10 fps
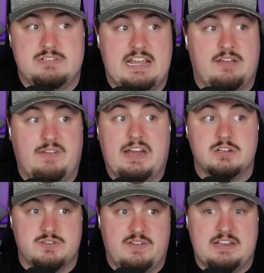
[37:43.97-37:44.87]
take
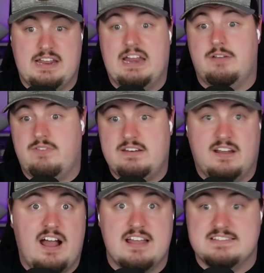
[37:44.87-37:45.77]
advantage of it? And if he
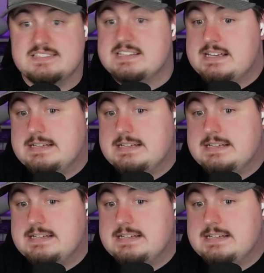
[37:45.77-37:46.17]
does,